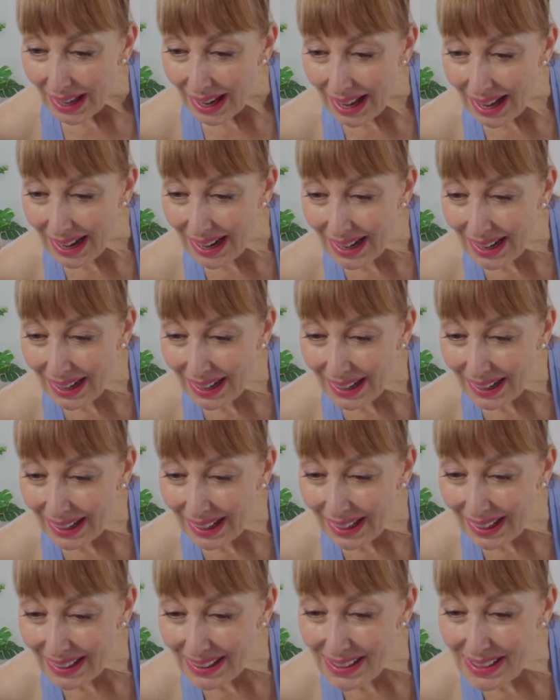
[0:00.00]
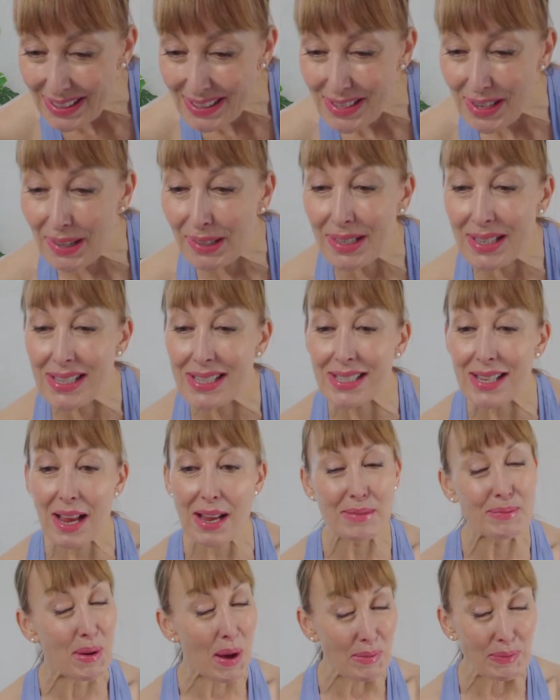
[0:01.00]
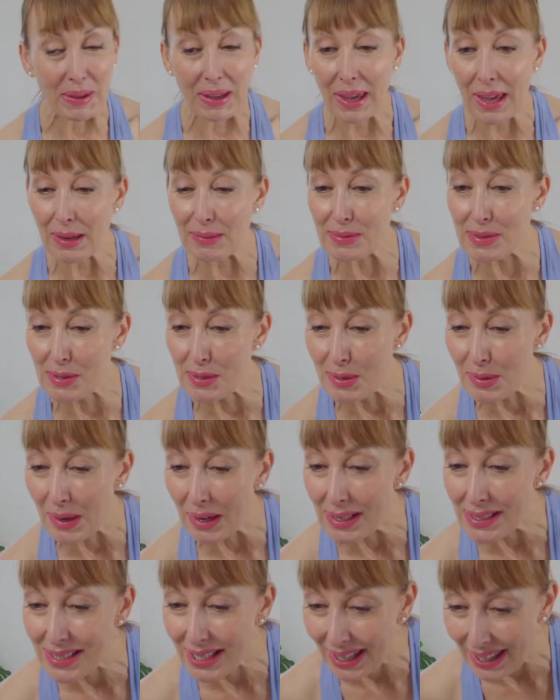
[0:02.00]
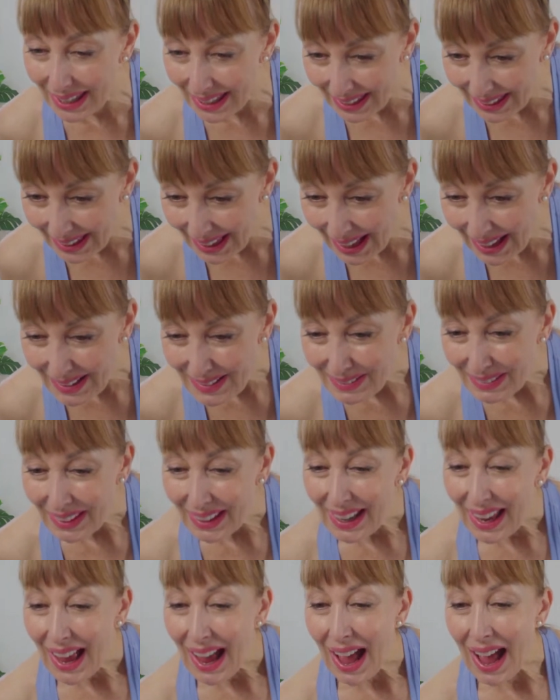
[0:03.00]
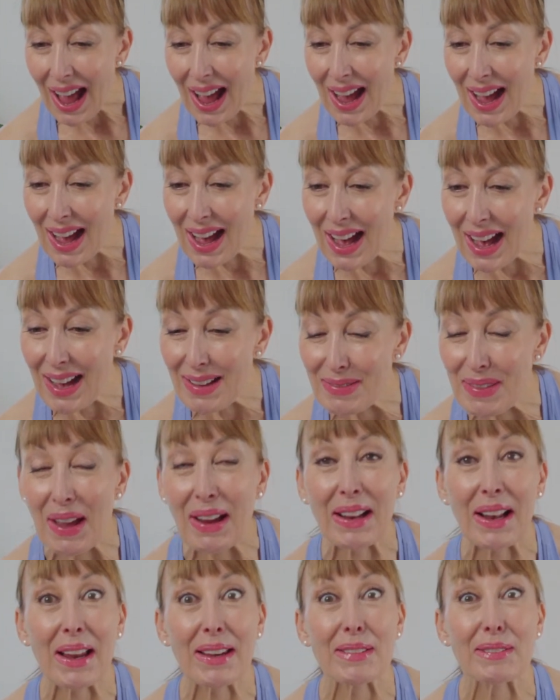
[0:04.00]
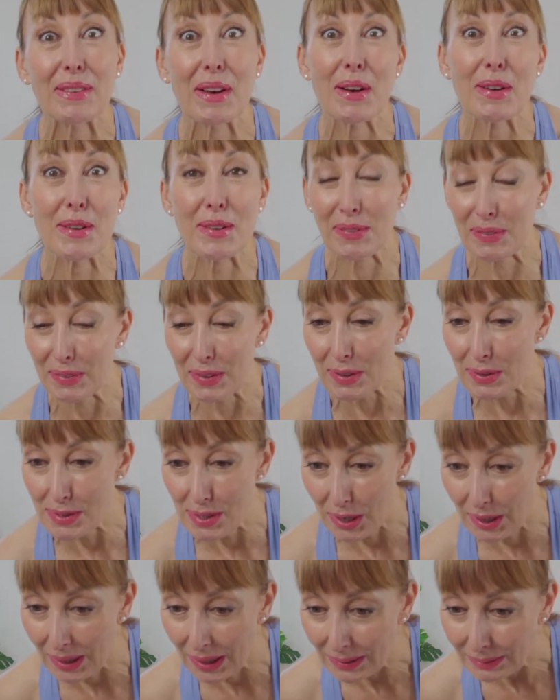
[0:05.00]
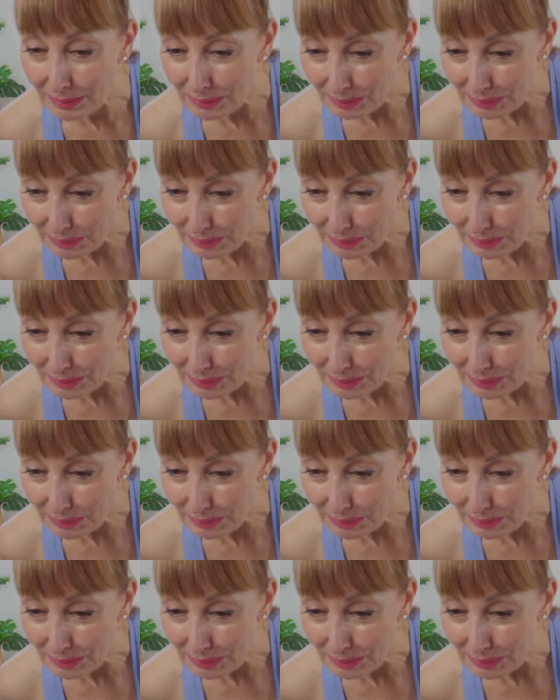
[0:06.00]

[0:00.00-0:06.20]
Donna says, popping hips always here. Glad it felt good for you, Donna.